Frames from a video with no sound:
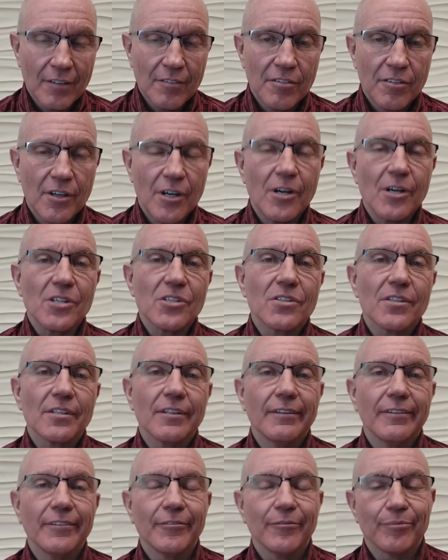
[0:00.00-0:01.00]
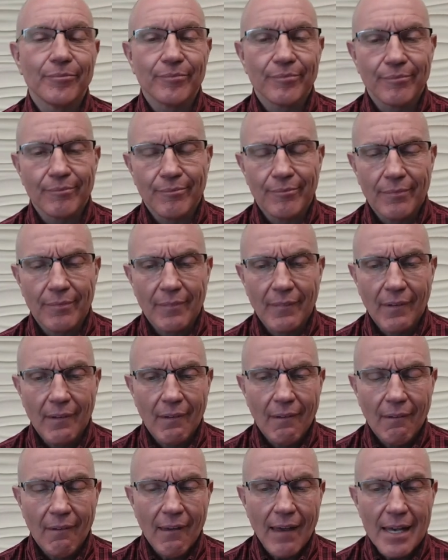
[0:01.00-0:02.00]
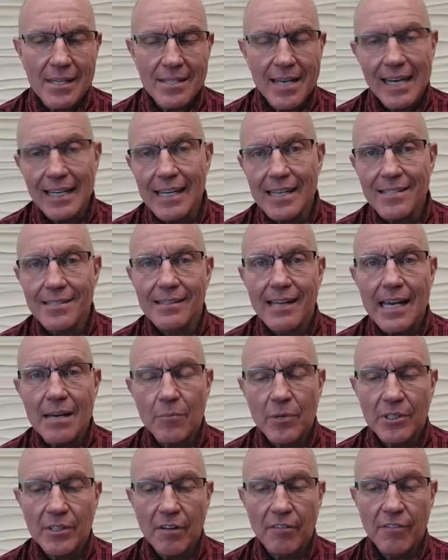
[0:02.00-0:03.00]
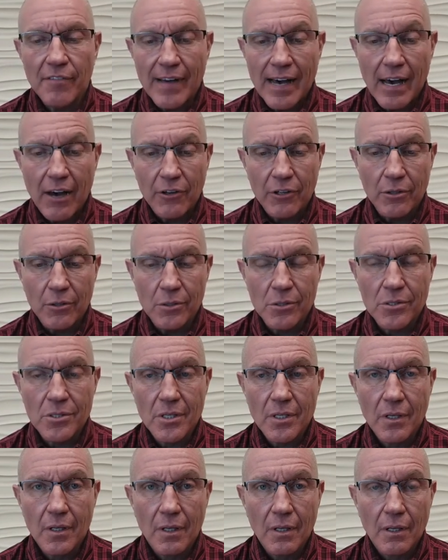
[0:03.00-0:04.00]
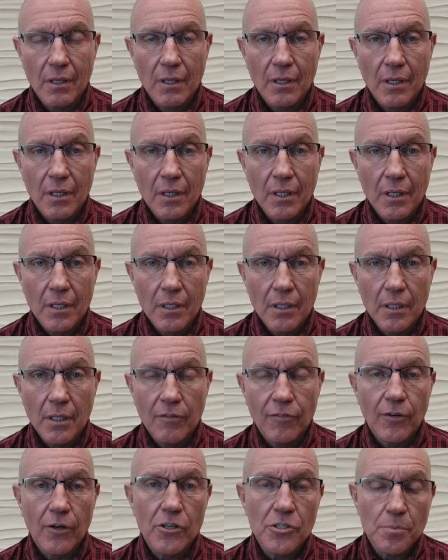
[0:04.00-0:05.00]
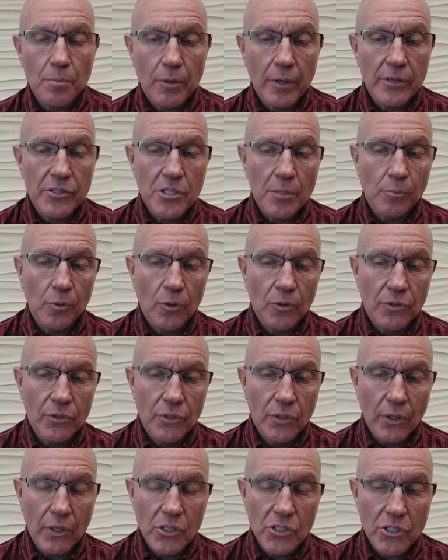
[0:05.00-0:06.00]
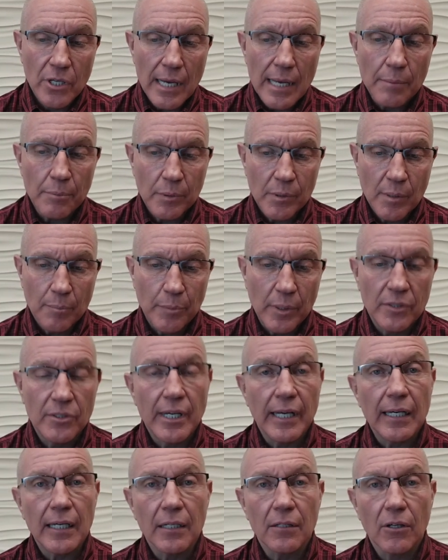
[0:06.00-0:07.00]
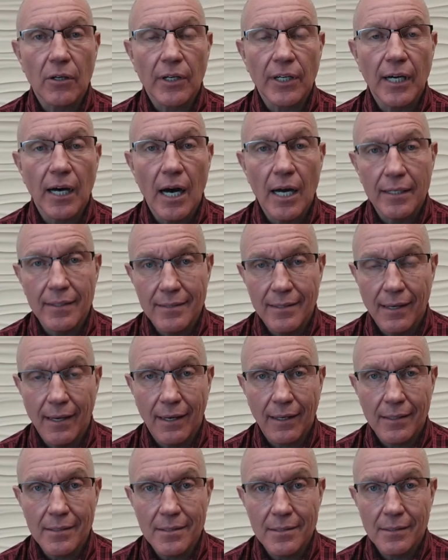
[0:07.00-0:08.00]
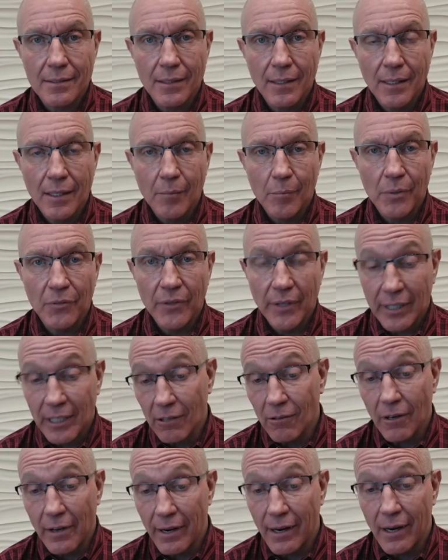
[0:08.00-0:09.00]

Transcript: First, as any statement of values, the first principle took shape in a particular context, particular